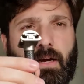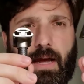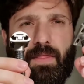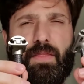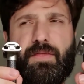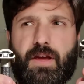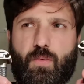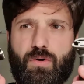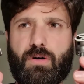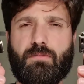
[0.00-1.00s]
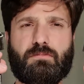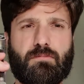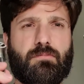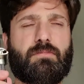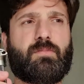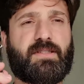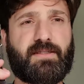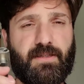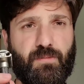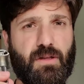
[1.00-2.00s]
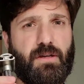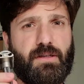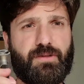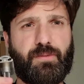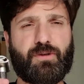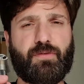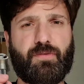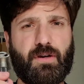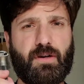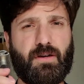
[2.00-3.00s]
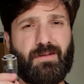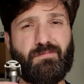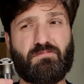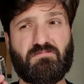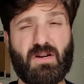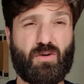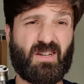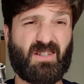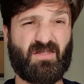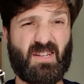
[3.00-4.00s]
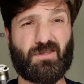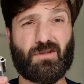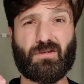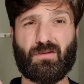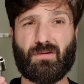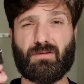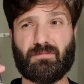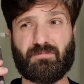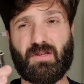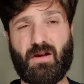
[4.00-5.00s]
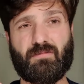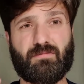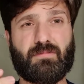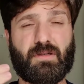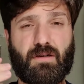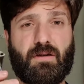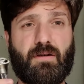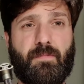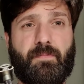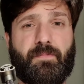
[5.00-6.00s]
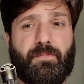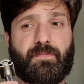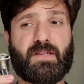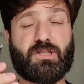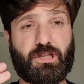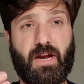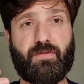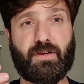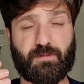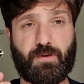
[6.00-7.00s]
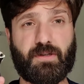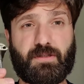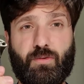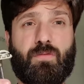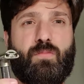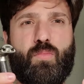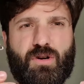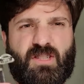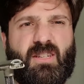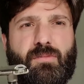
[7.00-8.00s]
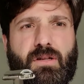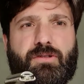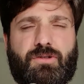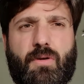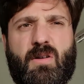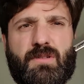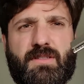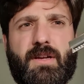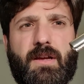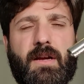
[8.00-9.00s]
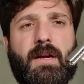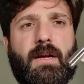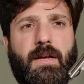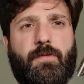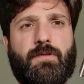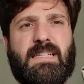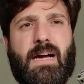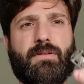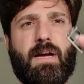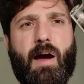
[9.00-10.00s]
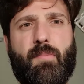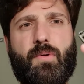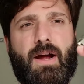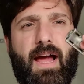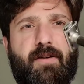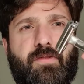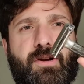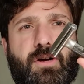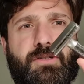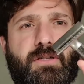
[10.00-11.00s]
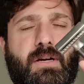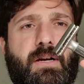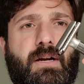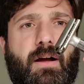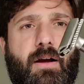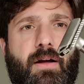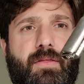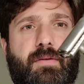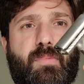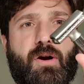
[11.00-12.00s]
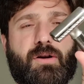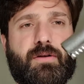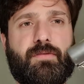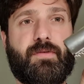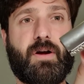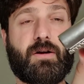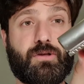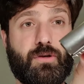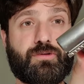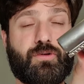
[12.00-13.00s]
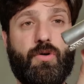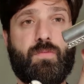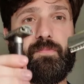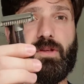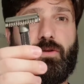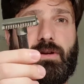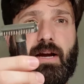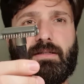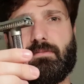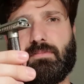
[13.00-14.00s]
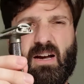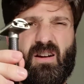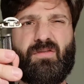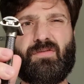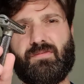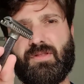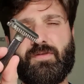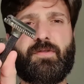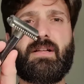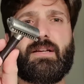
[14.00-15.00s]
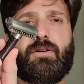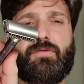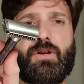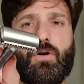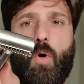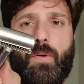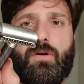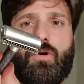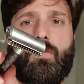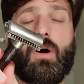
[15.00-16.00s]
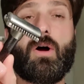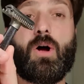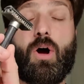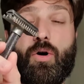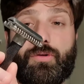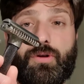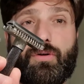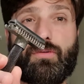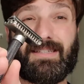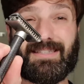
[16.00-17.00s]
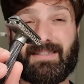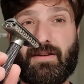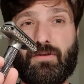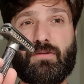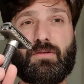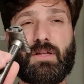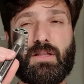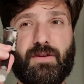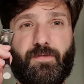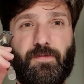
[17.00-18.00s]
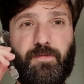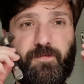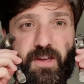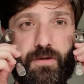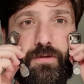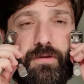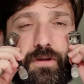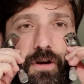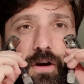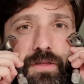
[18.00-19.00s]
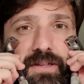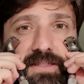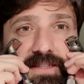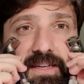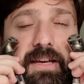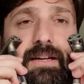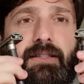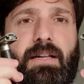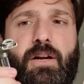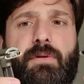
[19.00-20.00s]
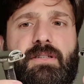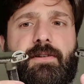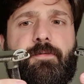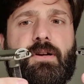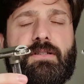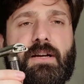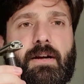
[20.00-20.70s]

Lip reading: And they were similar in terms of aggressiveness or yeah, shave experience. They were more similar. So I would say if you dial up or half a notch the Parker close comb, you get kind of the feeling of the open comb, although still the feel on the skin is a little bit different